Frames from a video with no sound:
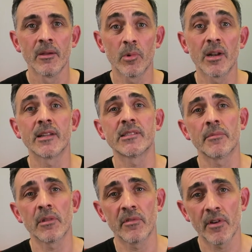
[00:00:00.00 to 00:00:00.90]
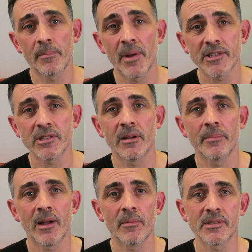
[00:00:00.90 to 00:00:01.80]
we're learning something that we're very passionate
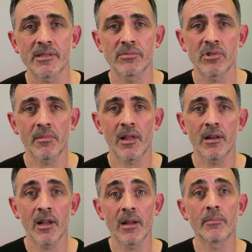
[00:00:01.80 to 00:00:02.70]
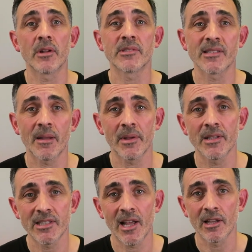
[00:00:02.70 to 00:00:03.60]
about, but sometimes that learning process can be
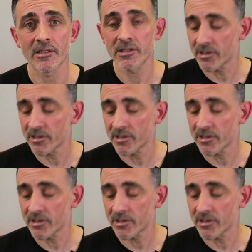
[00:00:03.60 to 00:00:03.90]
a challenge.